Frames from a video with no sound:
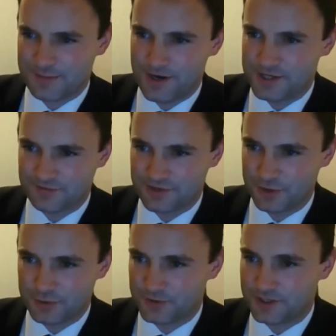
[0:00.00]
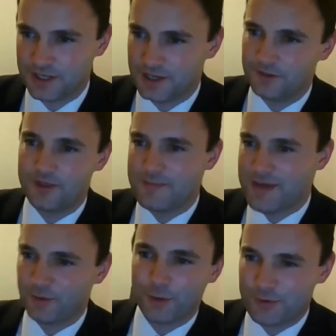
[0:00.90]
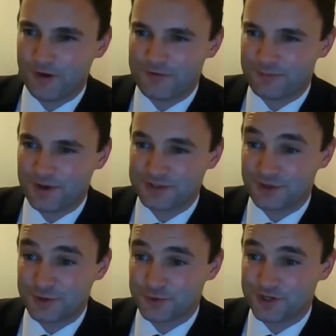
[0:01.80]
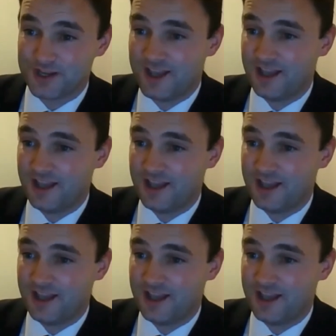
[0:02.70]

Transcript: parts of the country, they may well not be right for parts of the country.